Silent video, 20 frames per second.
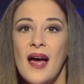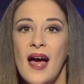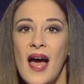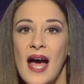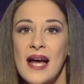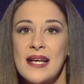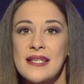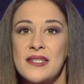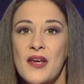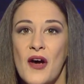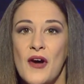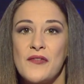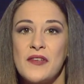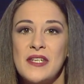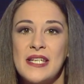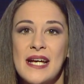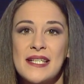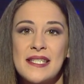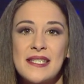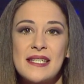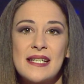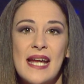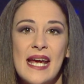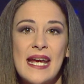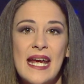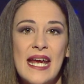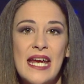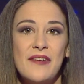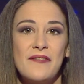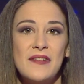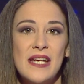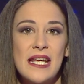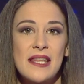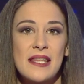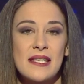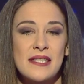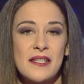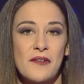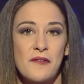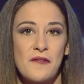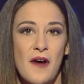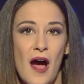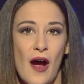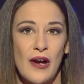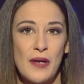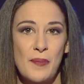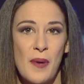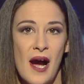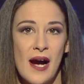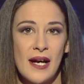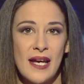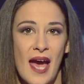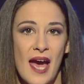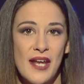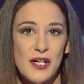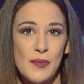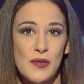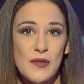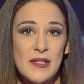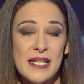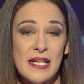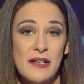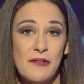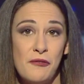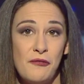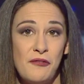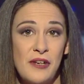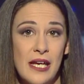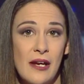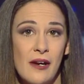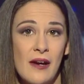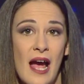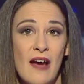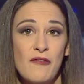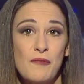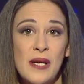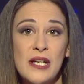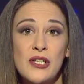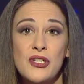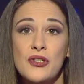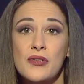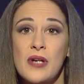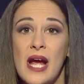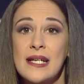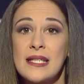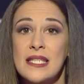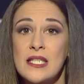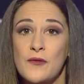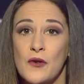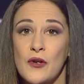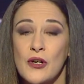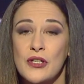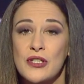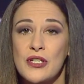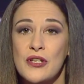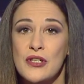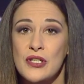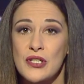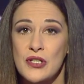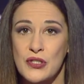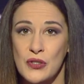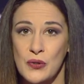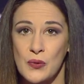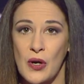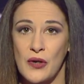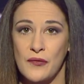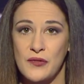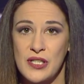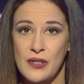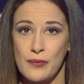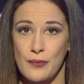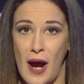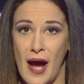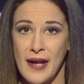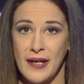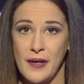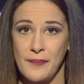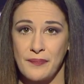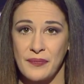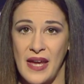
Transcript: As of yesterday evening, the safari park animals in Fier have been transferred to the Zoo of Tirana.